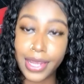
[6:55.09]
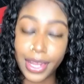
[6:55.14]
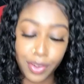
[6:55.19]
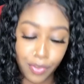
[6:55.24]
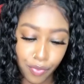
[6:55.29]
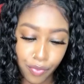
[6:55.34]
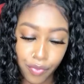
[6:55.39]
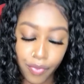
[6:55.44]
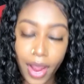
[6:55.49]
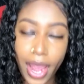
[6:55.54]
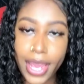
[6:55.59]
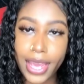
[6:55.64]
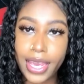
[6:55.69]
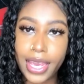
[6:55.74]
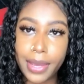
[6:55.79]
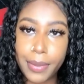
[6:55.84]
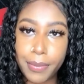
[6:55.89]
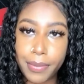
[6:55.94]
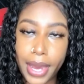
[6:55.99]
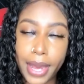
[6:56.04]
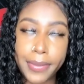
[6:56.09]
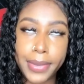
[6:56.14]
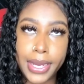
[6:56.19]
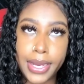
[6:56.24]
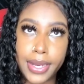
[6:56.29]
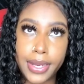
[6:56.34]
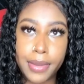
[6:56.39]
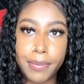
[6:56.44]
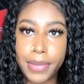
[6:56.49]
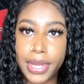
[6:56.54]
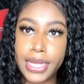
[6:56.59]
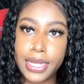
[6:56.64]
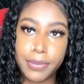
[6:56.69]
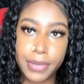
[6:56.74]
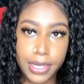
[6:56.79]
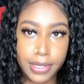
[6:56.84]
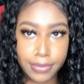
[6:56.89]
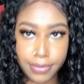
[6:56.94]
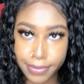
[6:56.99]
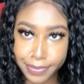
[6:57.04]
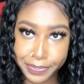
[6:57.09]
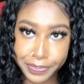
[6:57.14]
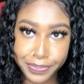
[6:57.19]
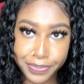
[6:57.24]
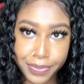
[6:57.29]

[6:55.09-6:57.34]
Like right by my belly button.